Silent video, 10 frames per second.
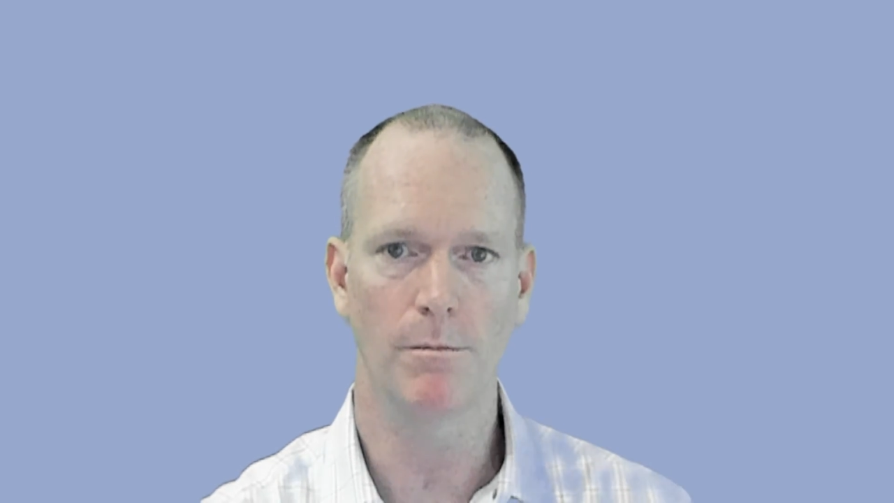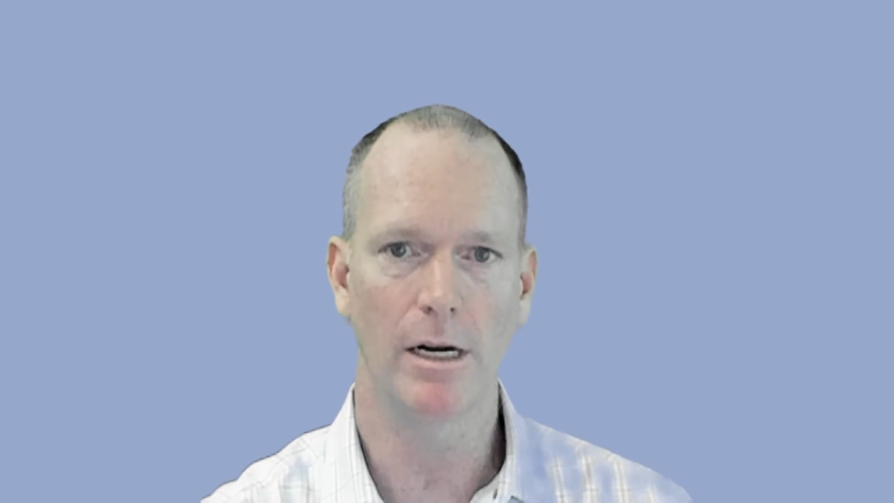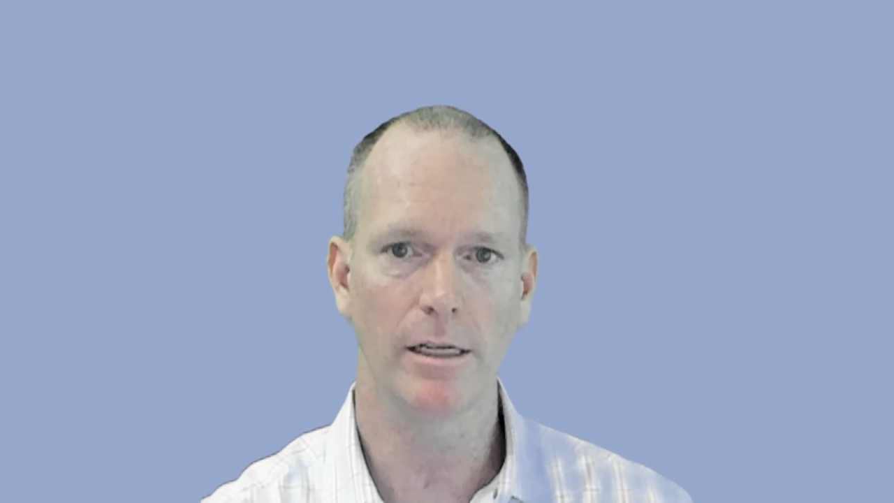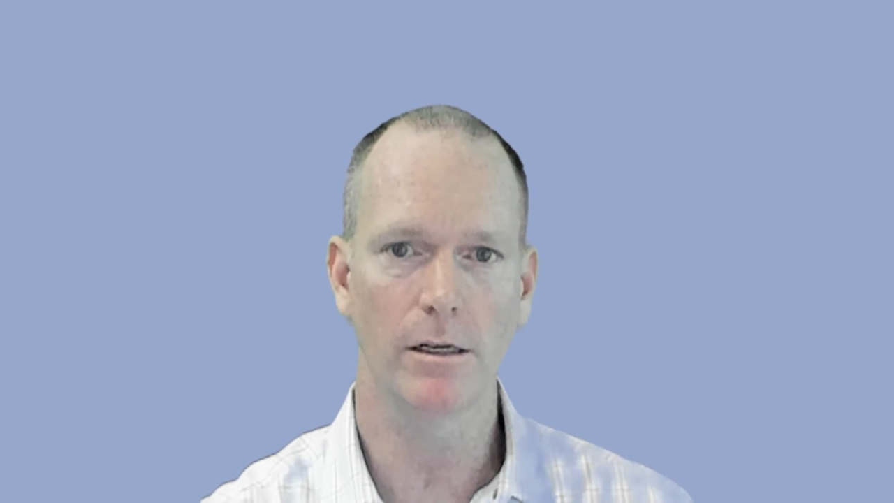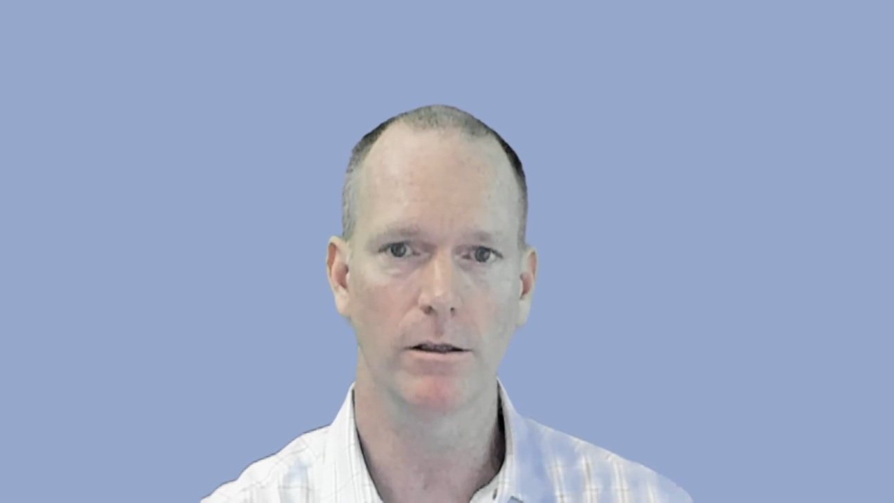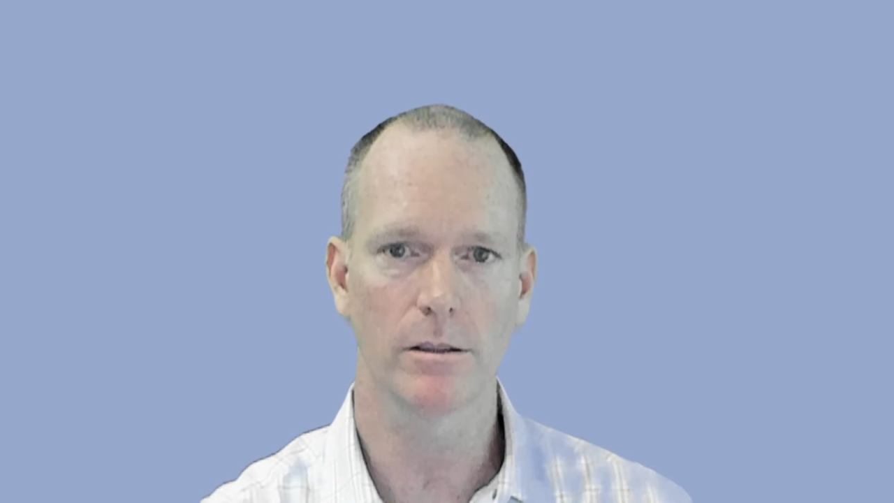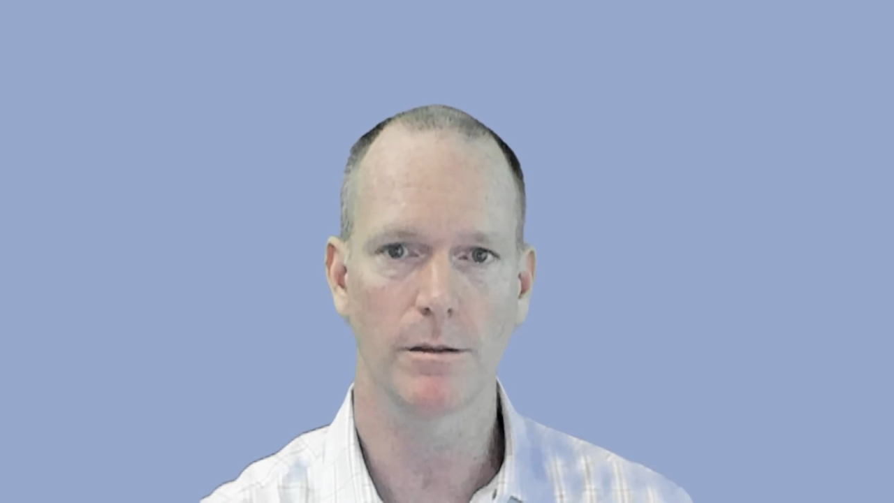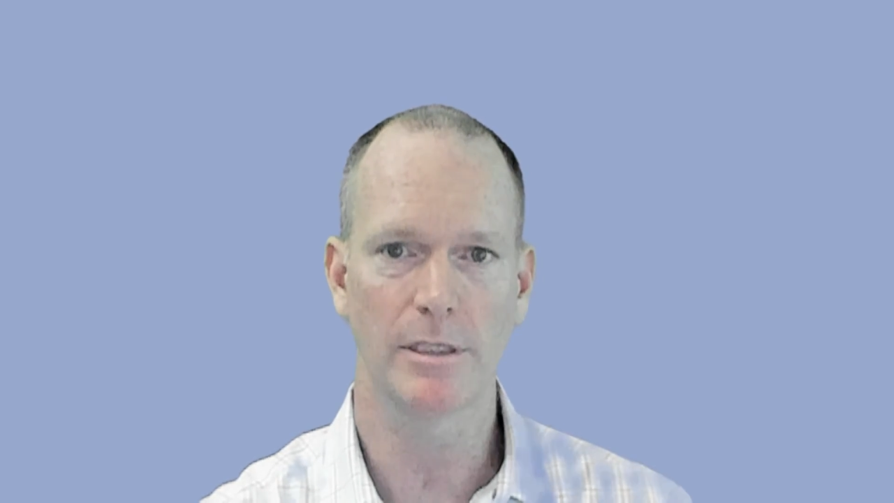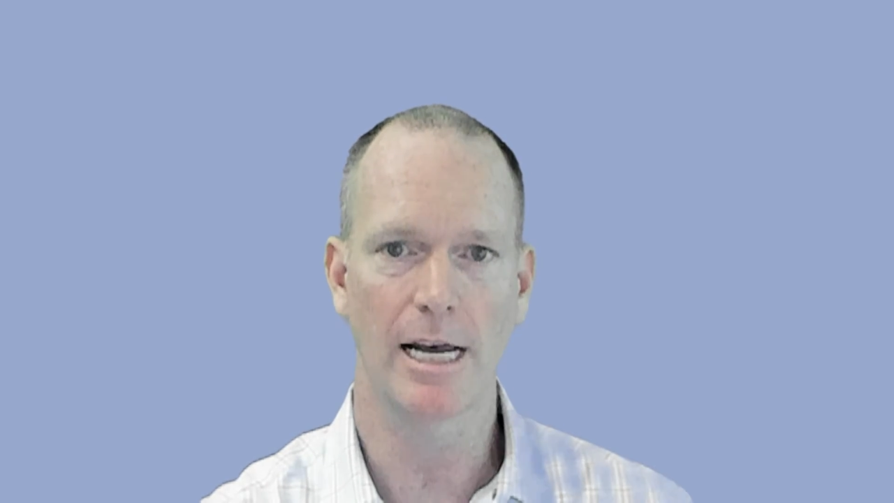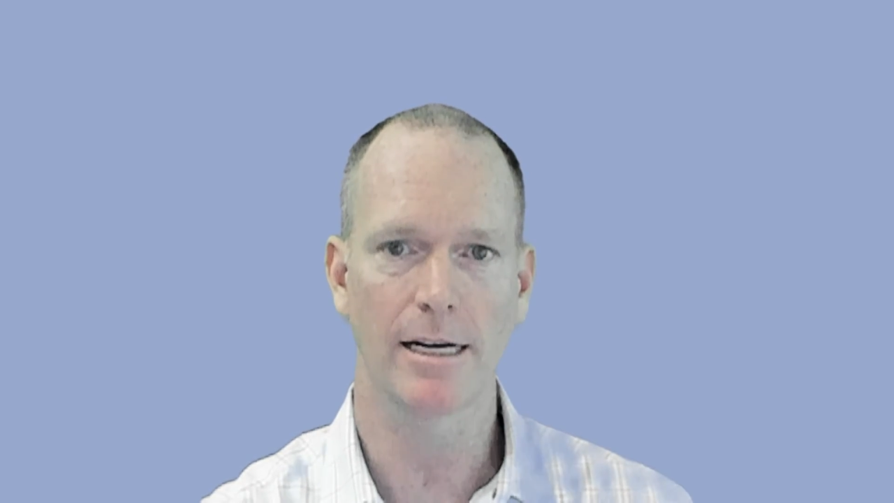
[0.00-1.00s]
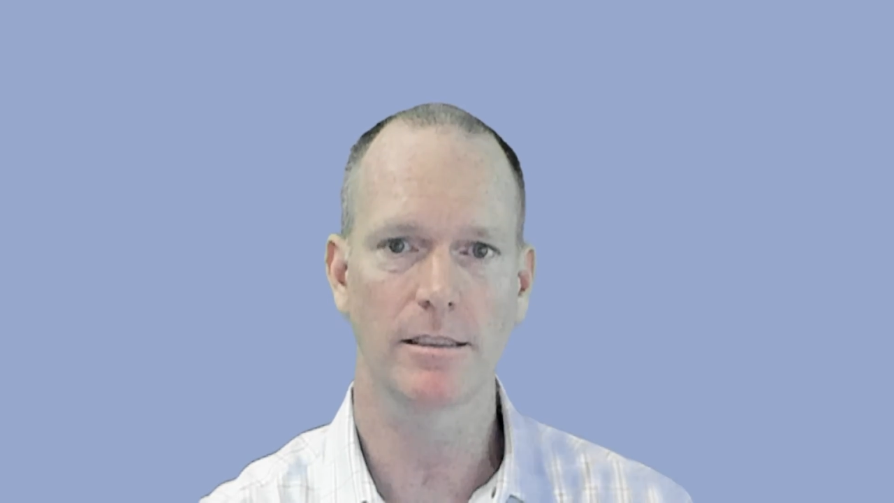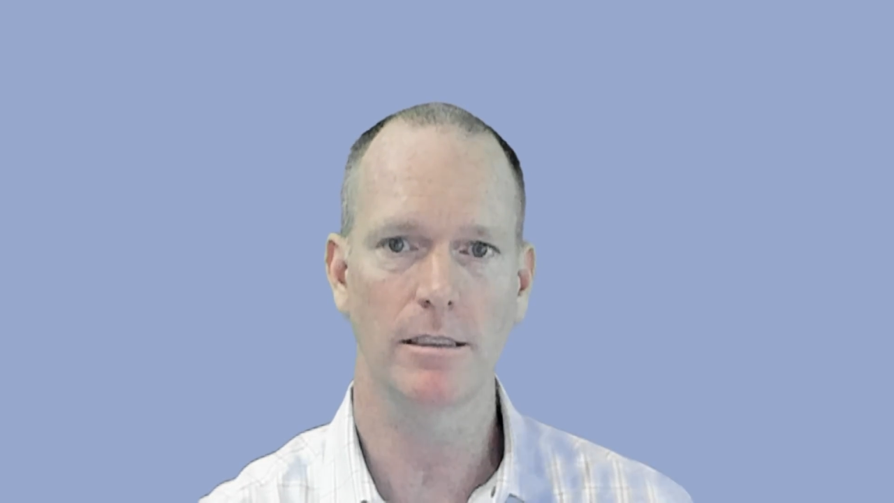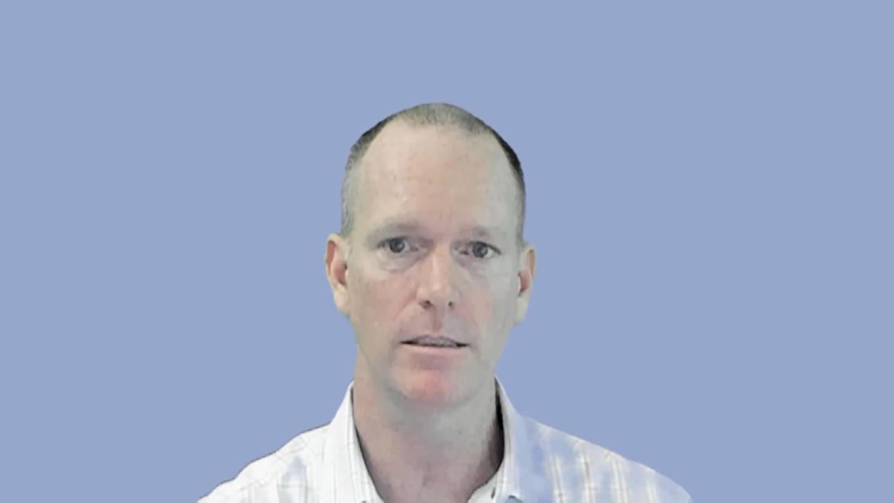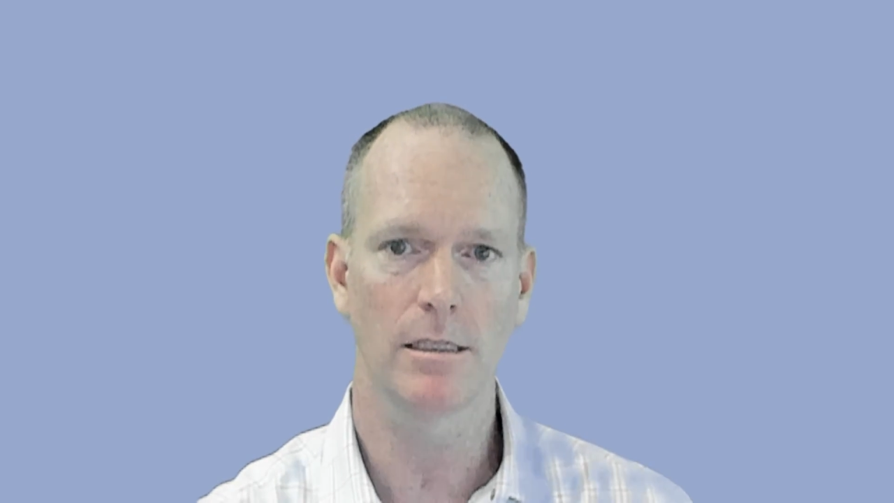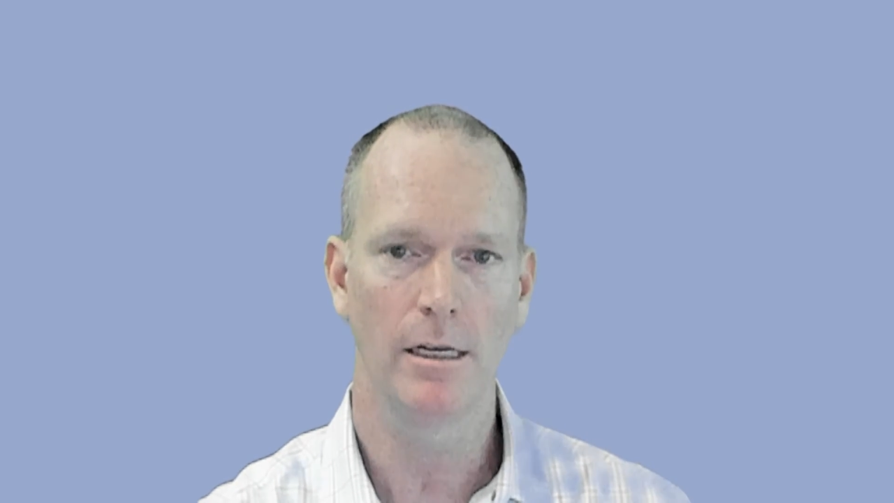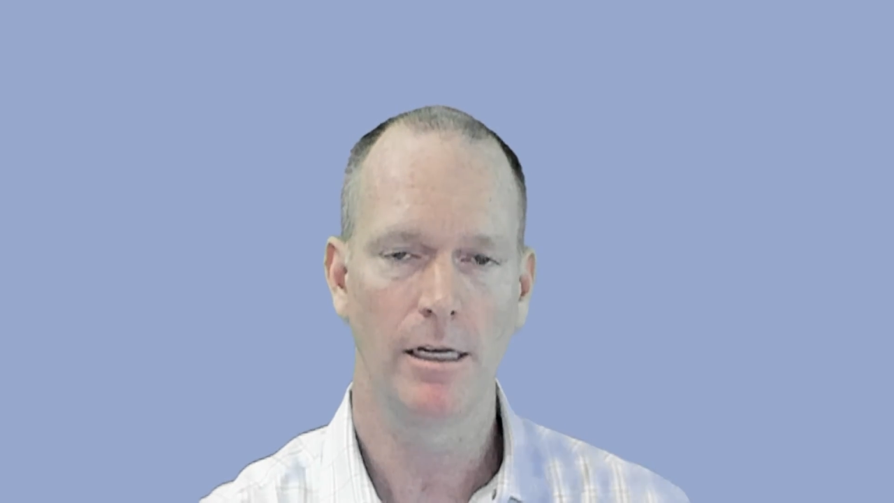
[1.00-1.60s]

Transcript: money or some taxes.